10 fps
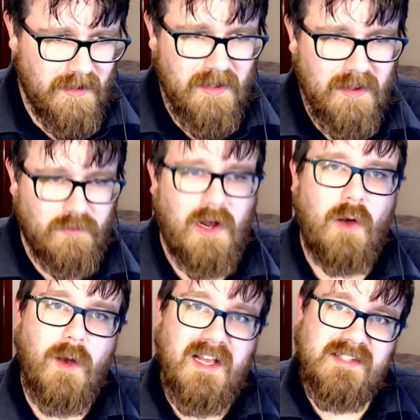There are
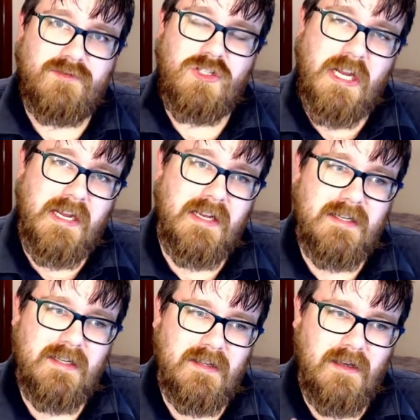ways of
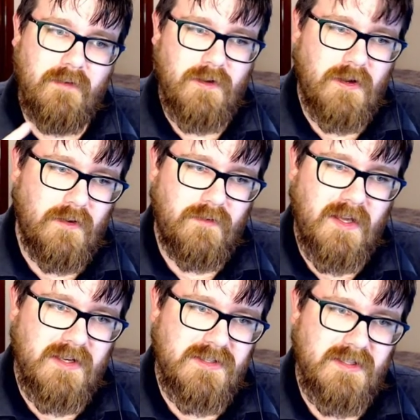checking if a
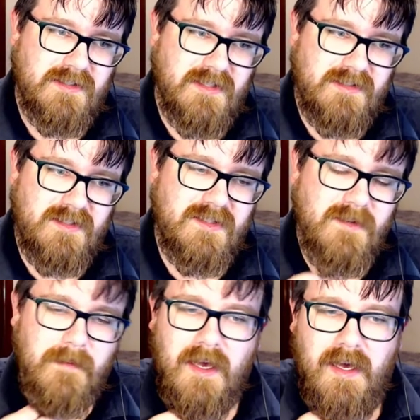notification exists
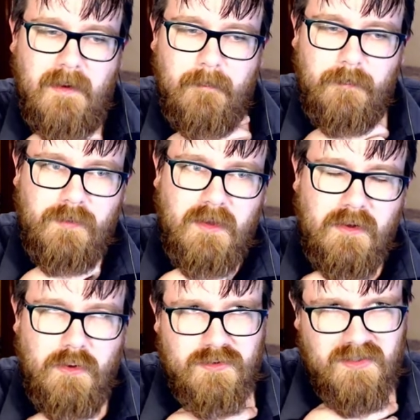um,
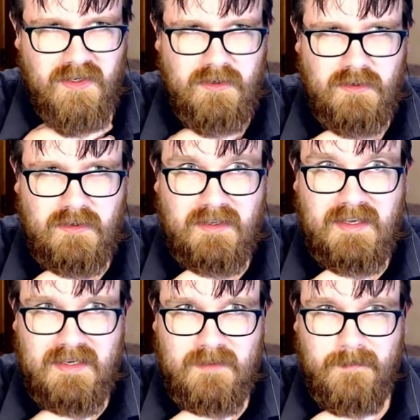using
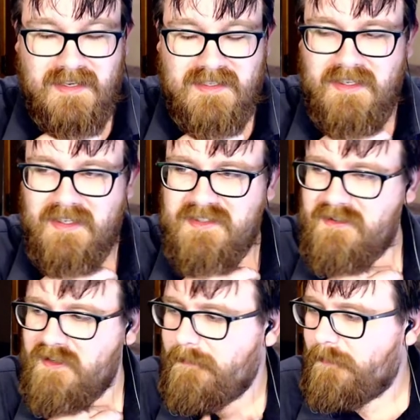get BT
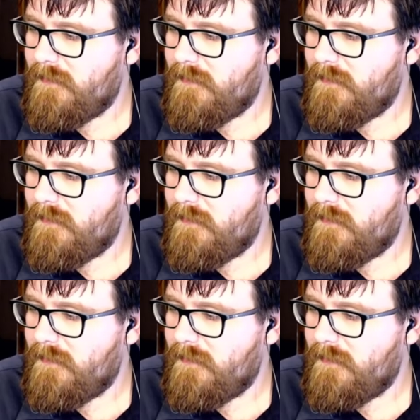history.